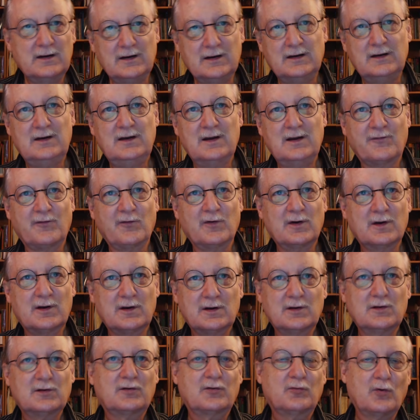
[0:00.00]
different
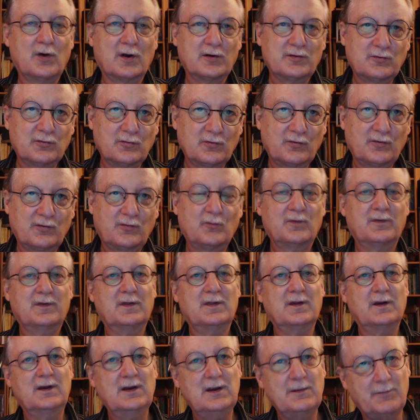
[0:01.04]
structures within
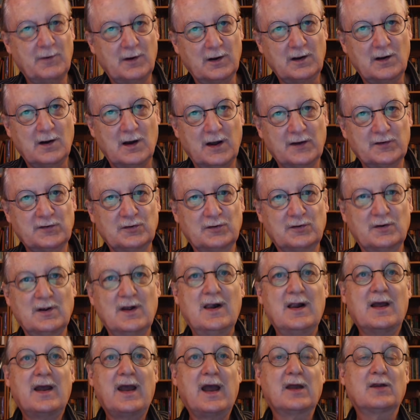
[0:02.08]
the deep unconscious,
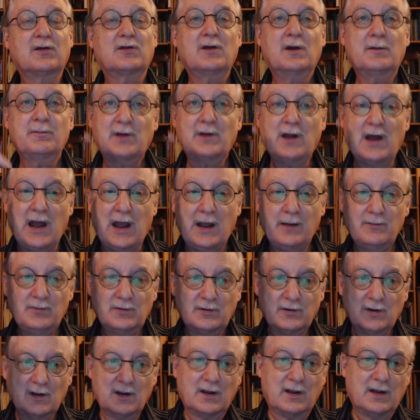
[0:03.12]
and sometimes
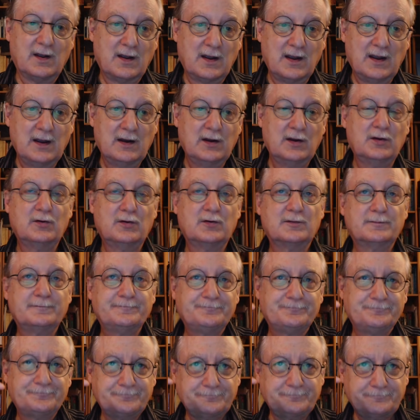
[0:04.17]
it is
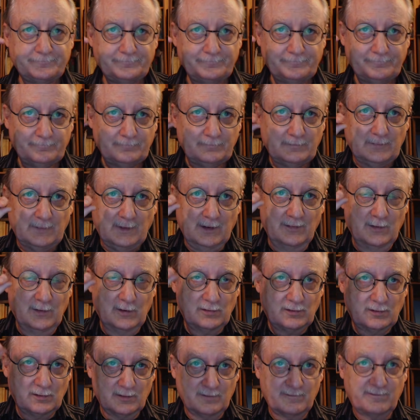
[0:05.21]

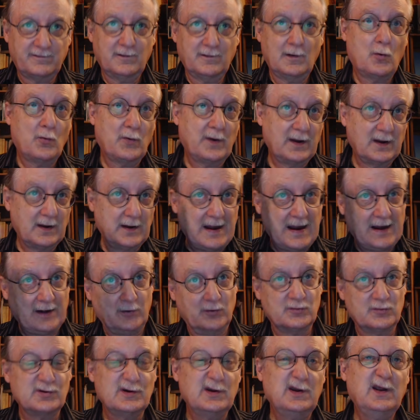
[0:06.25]
this flowing
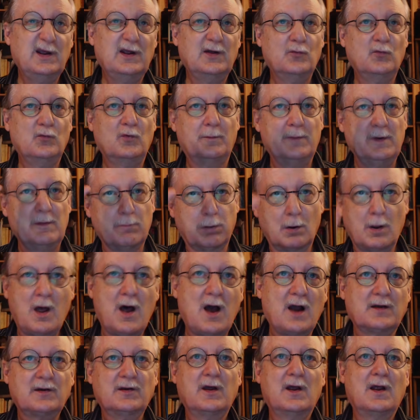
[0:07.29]
energy, it will be
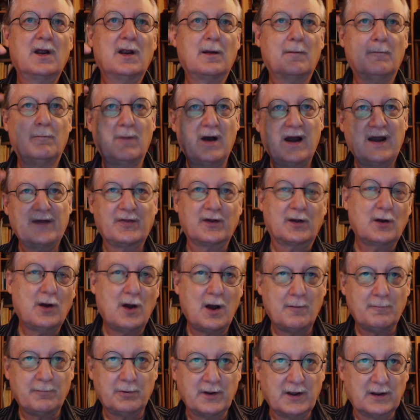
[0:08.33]
blocked by the
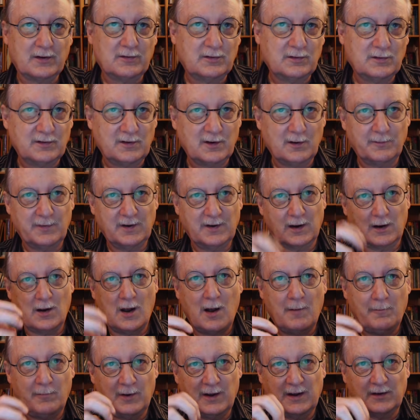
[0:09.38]
complexes. There'll be a
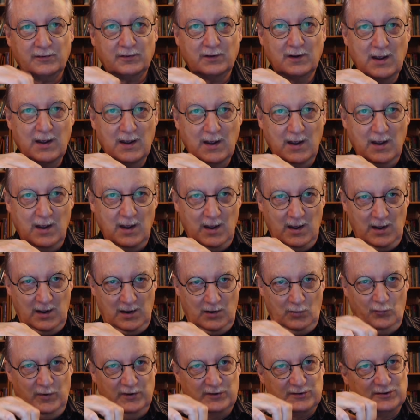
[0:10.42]
complex
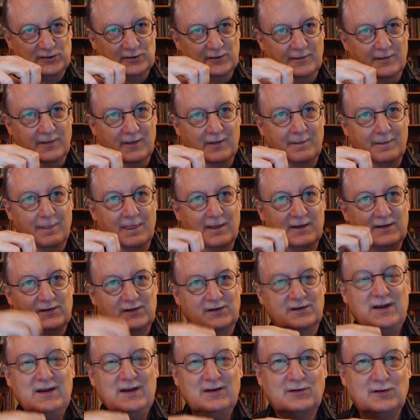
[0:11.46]
which
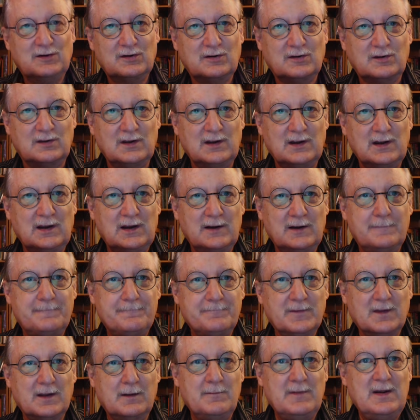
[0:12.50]
ceases the
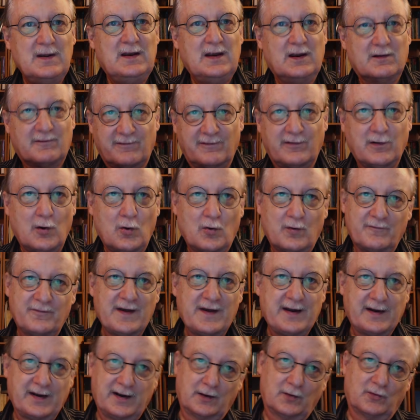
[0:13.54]
immediate flow of
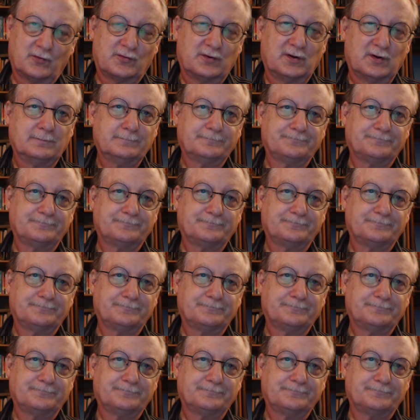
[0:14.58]
that energy.